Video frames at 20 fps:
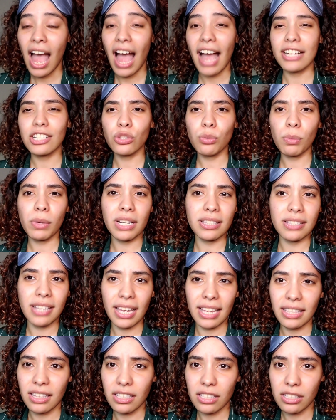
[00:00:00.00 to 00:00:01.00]
I just want to
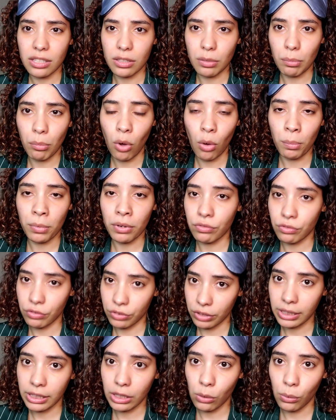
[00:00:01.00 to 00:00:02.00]
take this moment
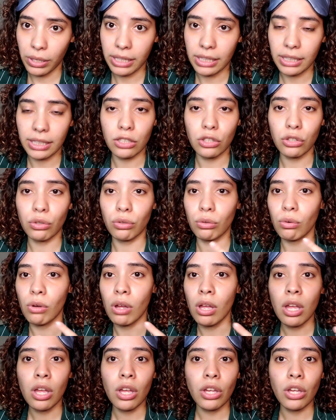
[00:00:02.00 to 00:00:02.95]
really quickly to,